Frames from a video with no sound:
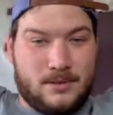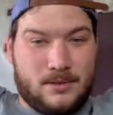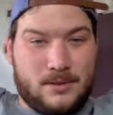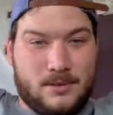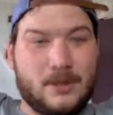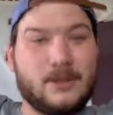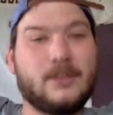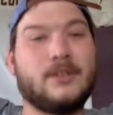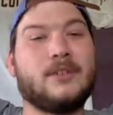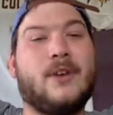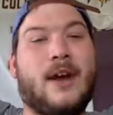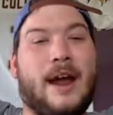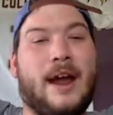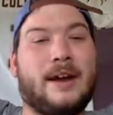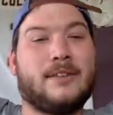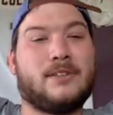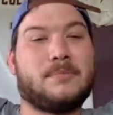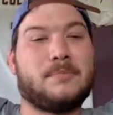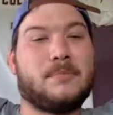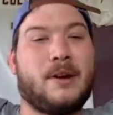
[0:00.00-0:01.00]
to the
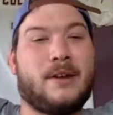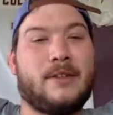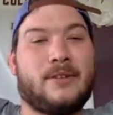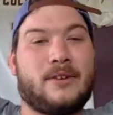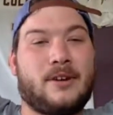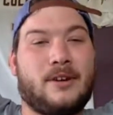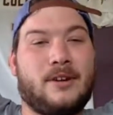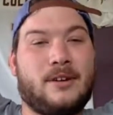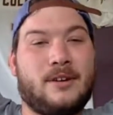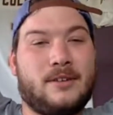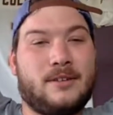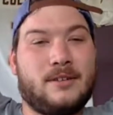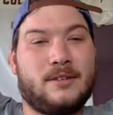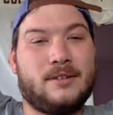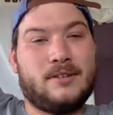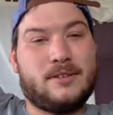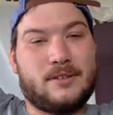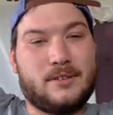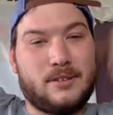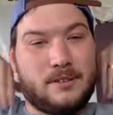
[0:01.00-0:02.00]
greatest mother,
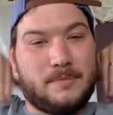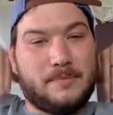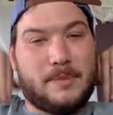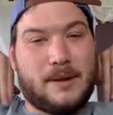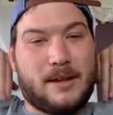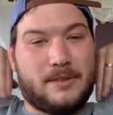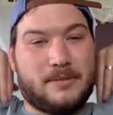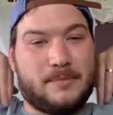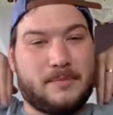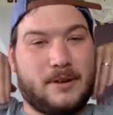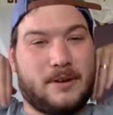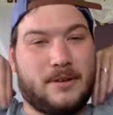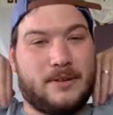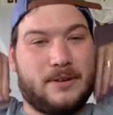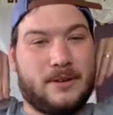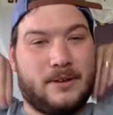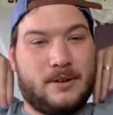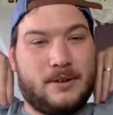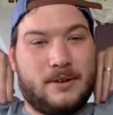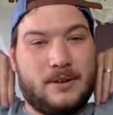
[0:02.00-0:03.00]
to the best
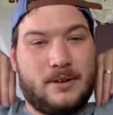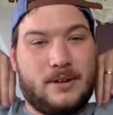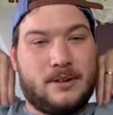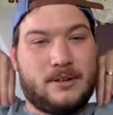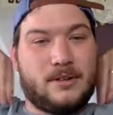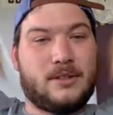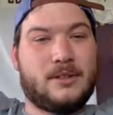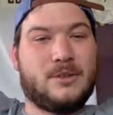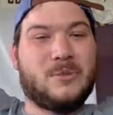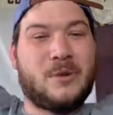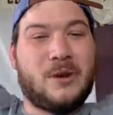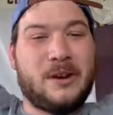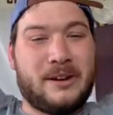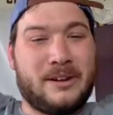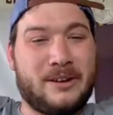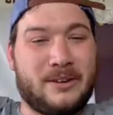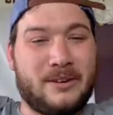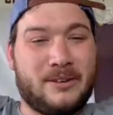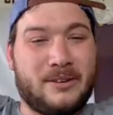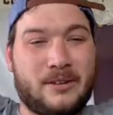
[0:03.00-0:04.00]
mother, to the one and
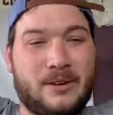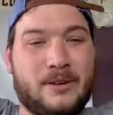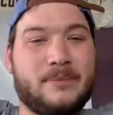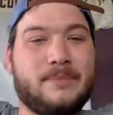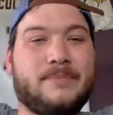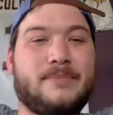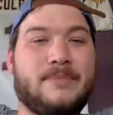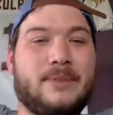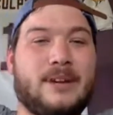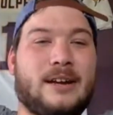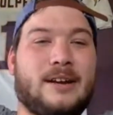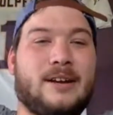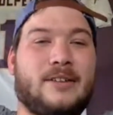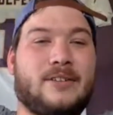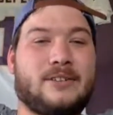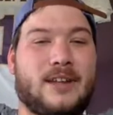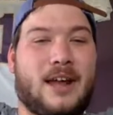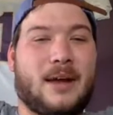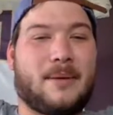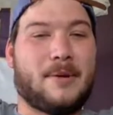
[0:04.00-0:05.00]
all. Oh, we got another
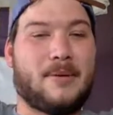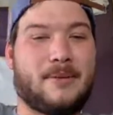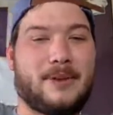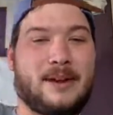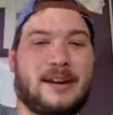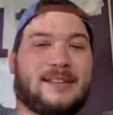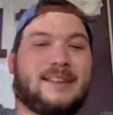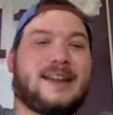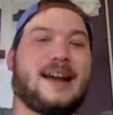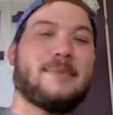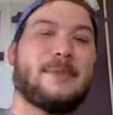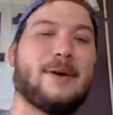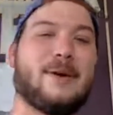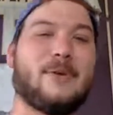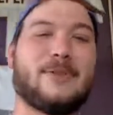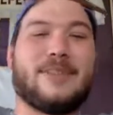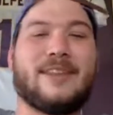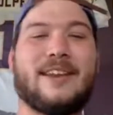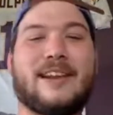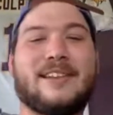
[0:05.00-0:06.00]
timeout. We got a timeout
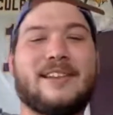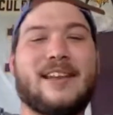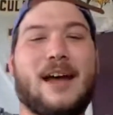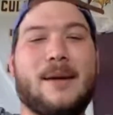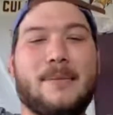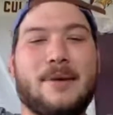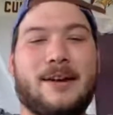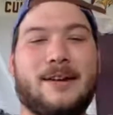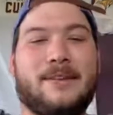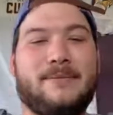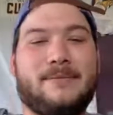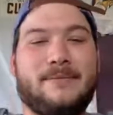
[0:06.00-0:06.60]
within a timeout.